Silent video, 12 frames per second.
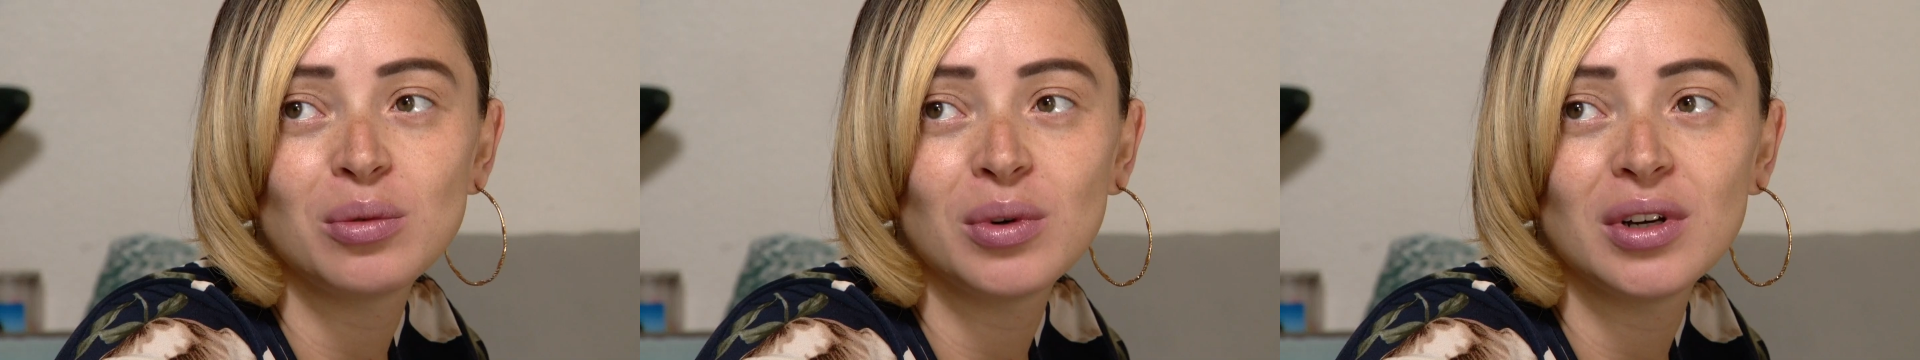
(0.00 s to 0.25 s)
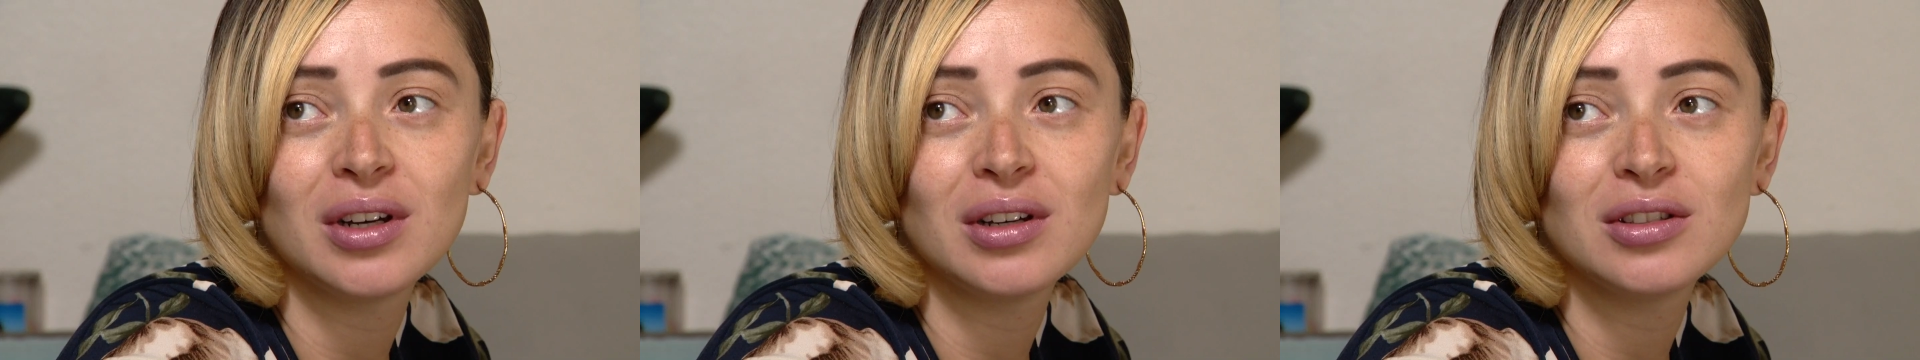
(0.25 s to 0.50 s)

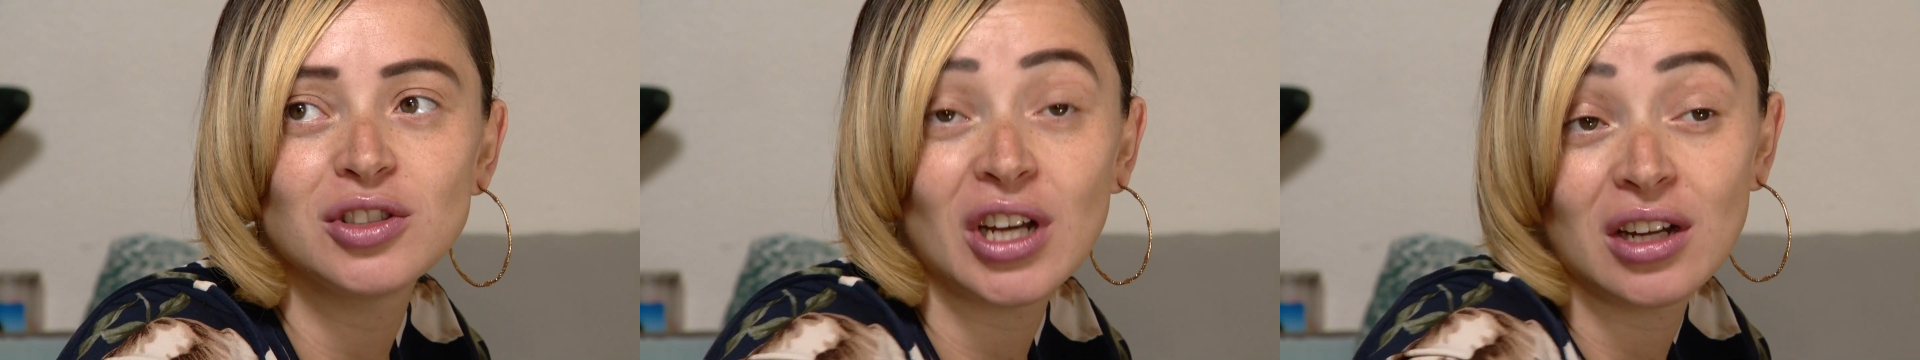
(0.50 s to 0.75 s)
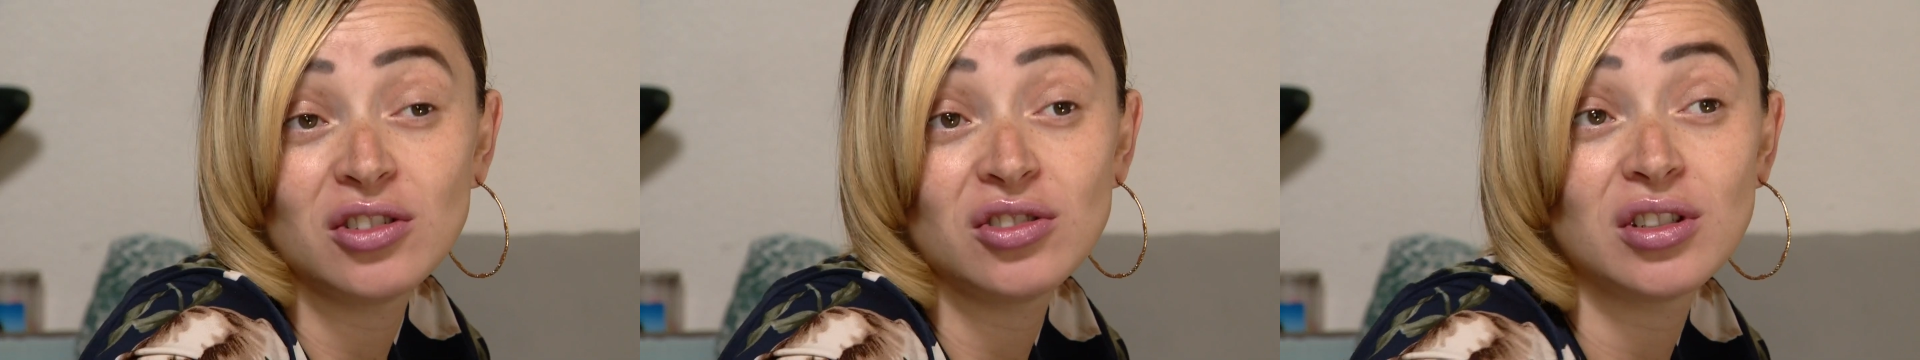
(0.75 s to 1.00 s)
what
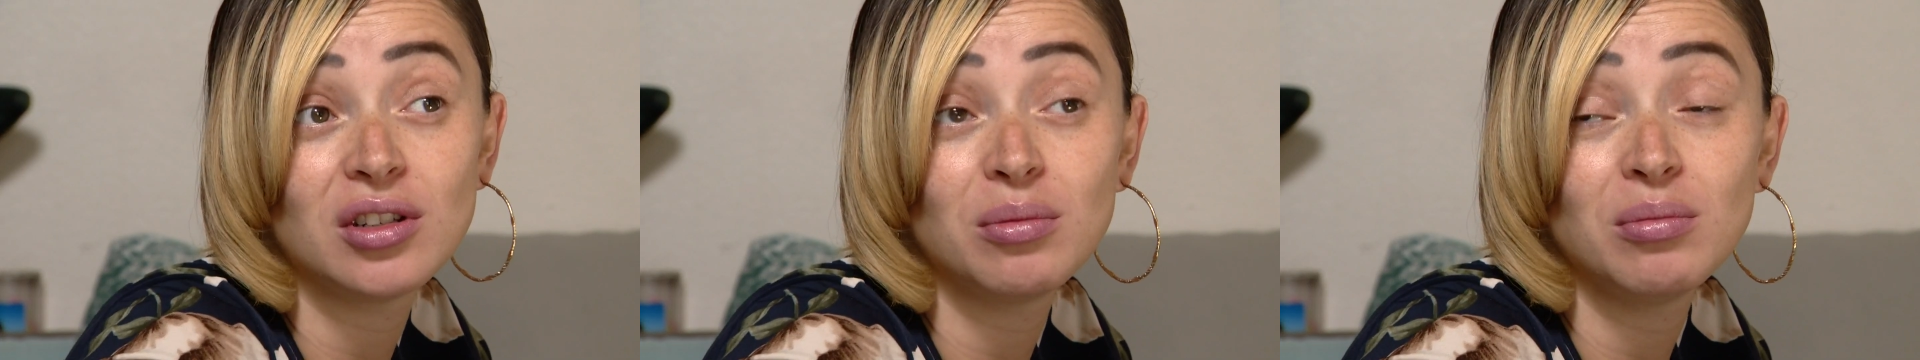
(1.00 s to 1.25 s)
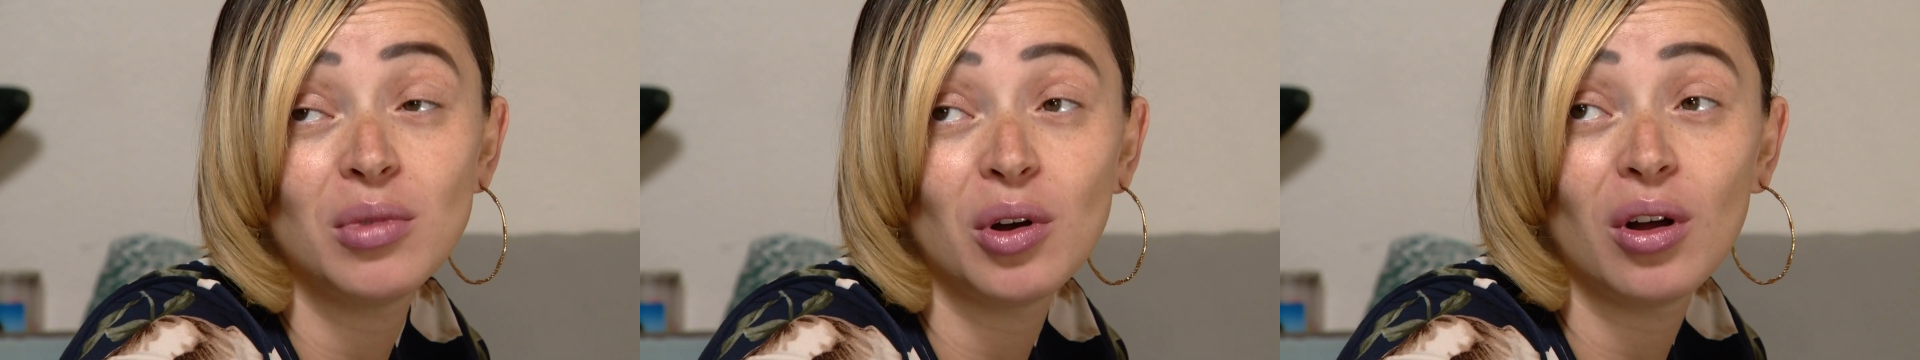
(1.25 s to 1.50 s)
changed
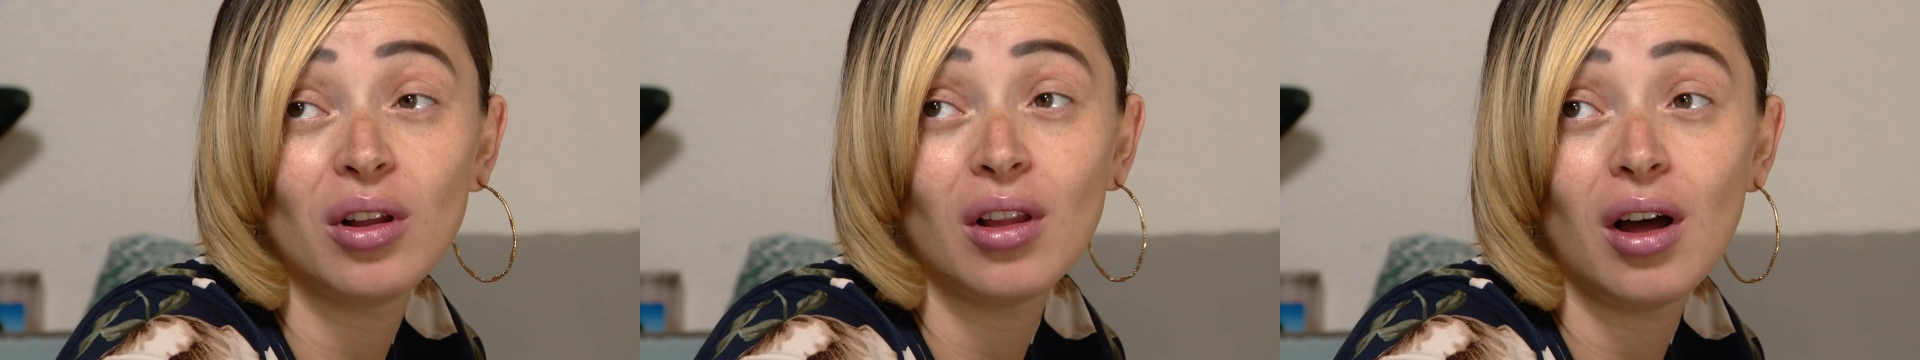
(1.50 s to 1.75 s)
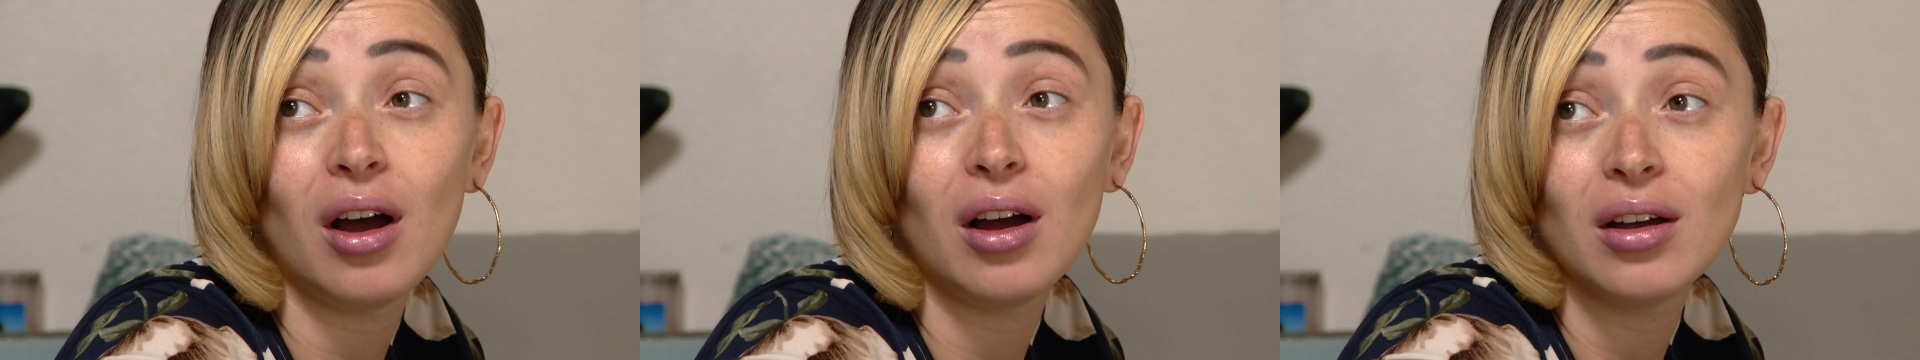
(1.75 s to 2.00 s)
him a
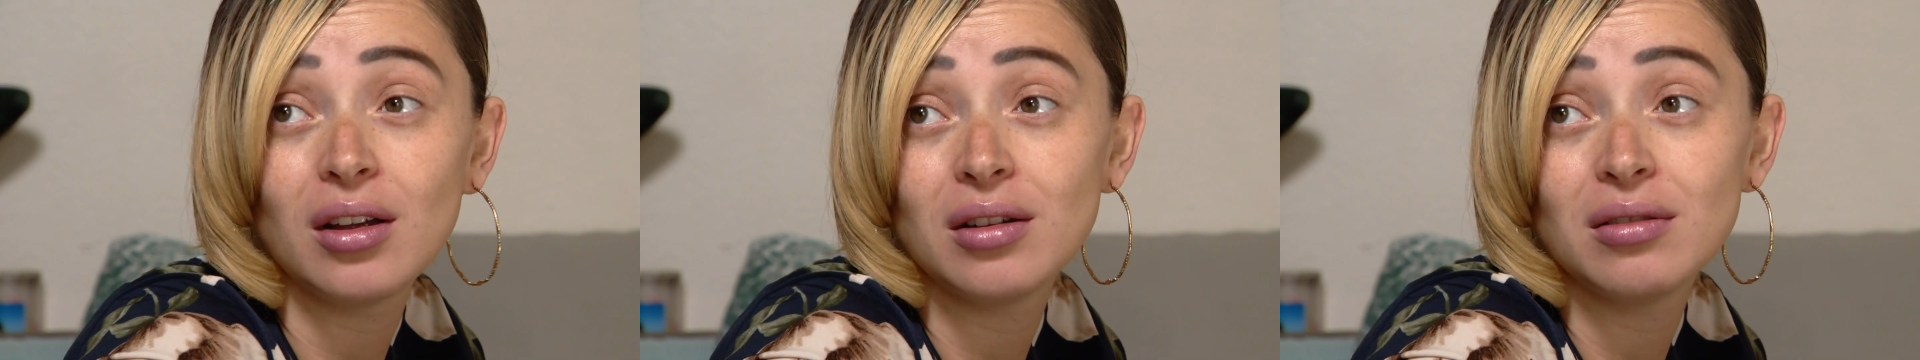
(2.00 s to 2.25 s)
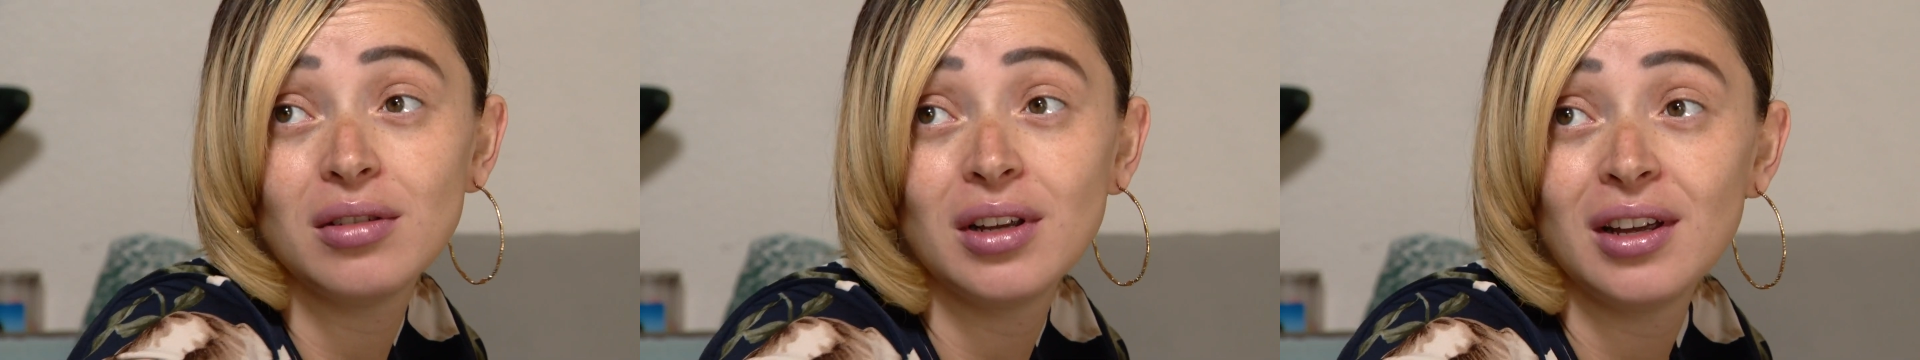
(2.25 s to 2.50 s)
lot
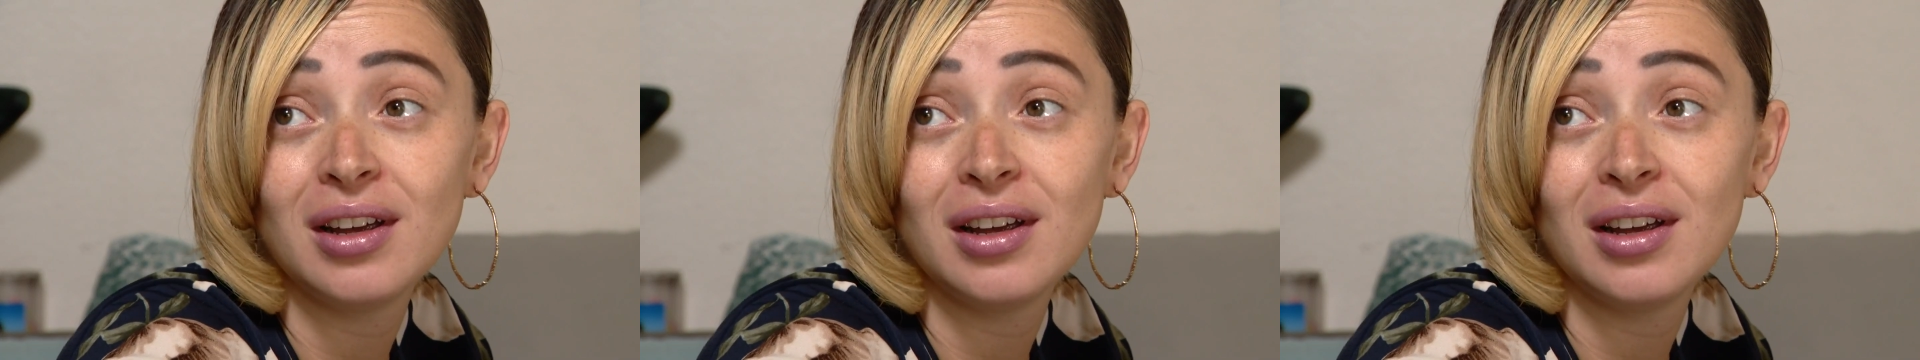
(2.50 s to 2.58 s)
and